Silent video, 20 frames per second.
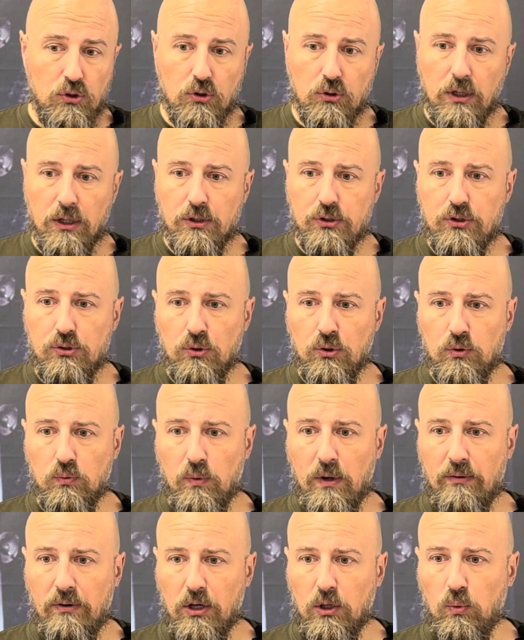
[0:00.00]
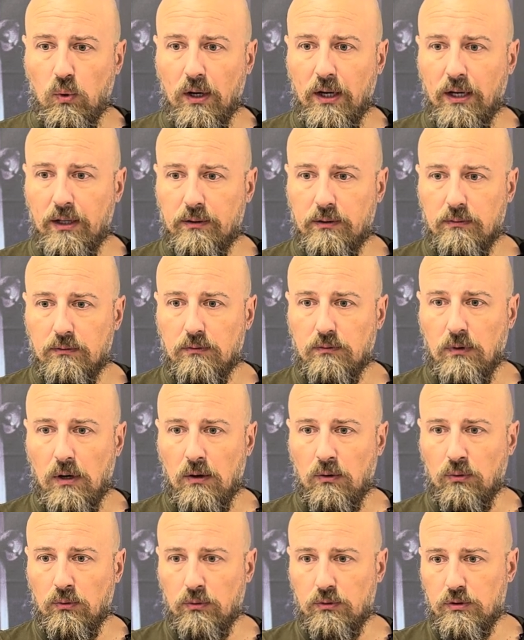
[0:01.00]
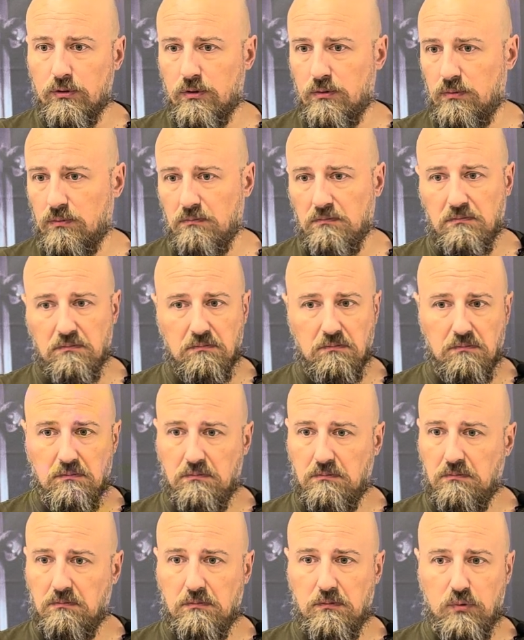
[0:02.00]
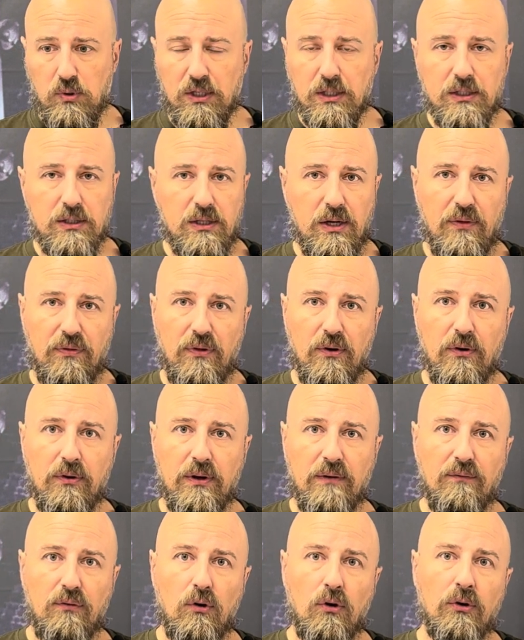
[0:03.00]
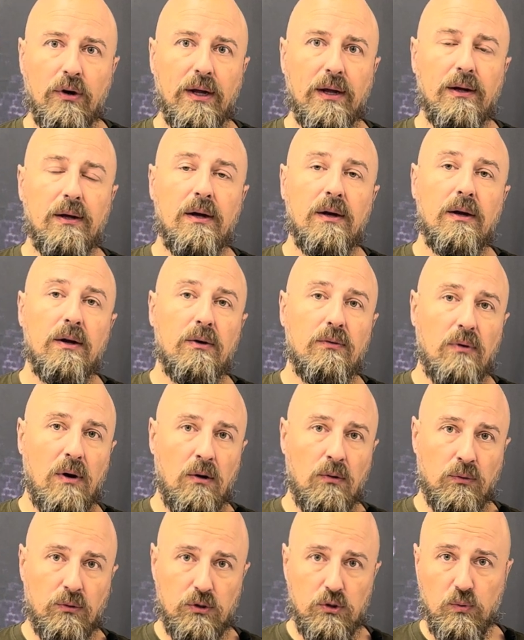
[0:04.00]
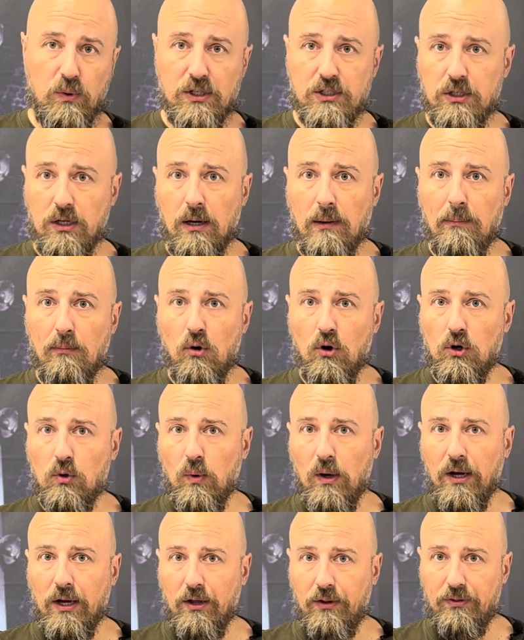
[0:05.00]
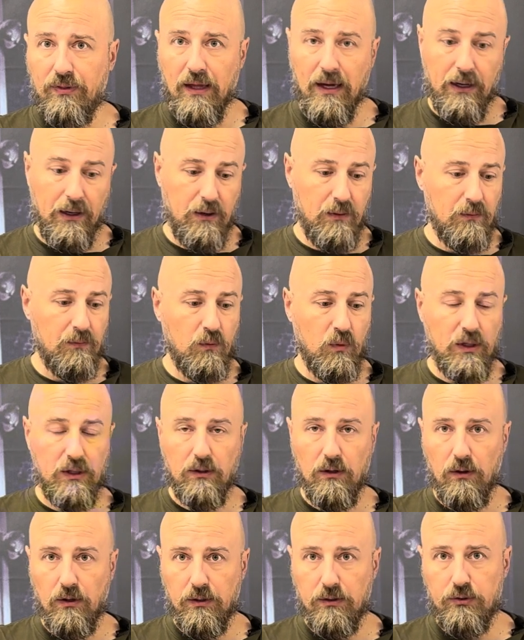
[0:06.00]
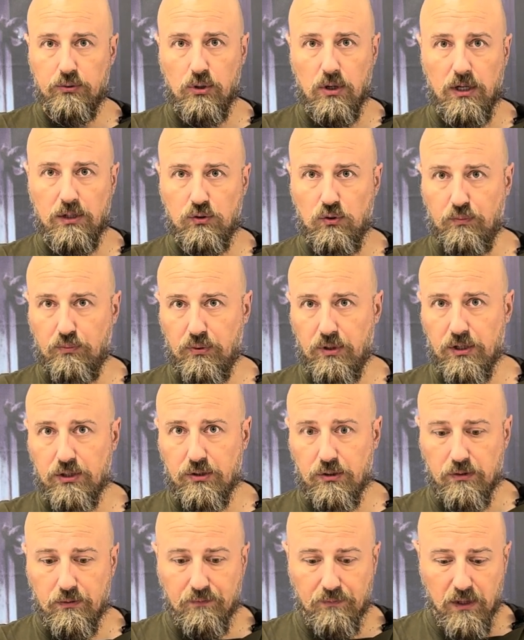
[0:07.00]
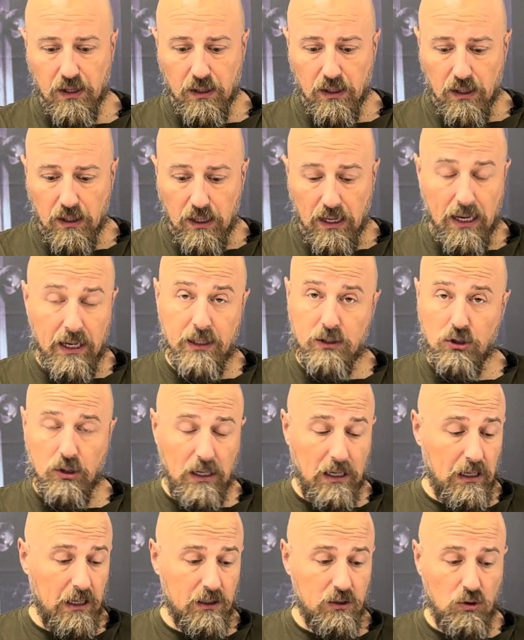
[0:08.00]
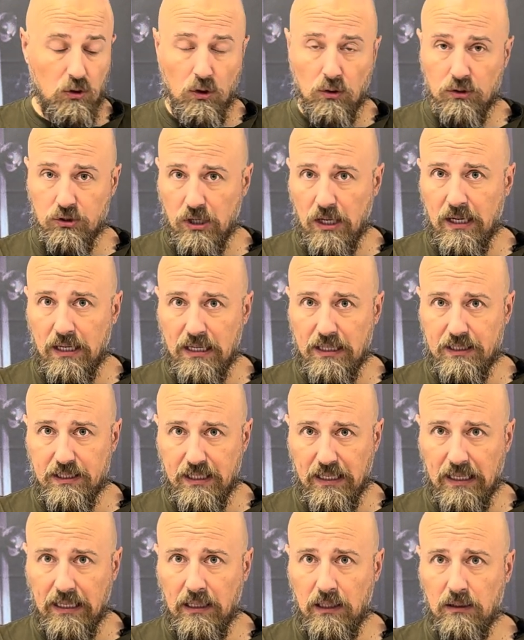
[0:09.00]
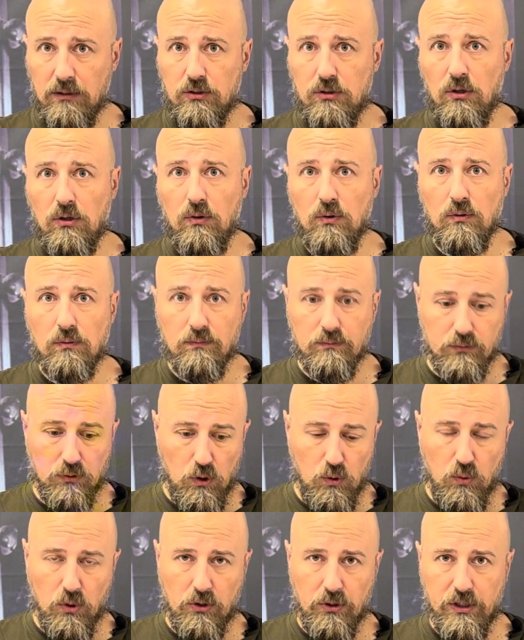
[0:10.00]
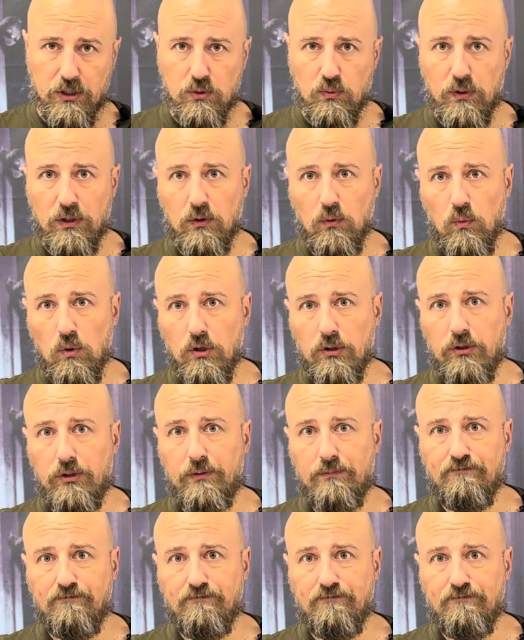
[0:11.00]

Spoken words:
can shoot very quiet rounds, 20, 30, 40 rounds, which are more quiet than with the dry suppressor. And it's okay, it's all stainless steel, so no worries with the water.